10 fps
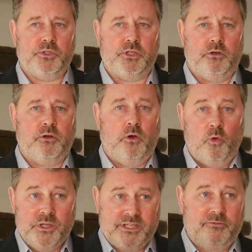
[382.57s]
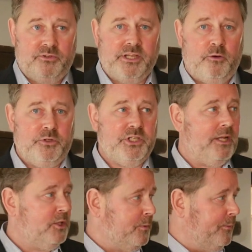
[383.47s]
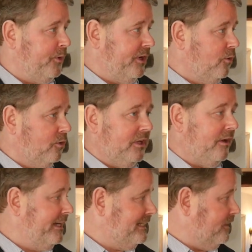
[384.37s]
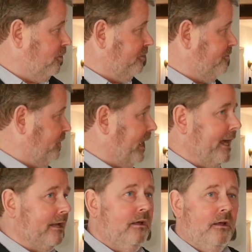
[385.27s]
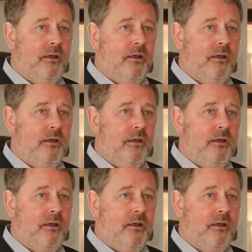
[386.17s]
so always give yourself a chance by putting all the lighting on if you can,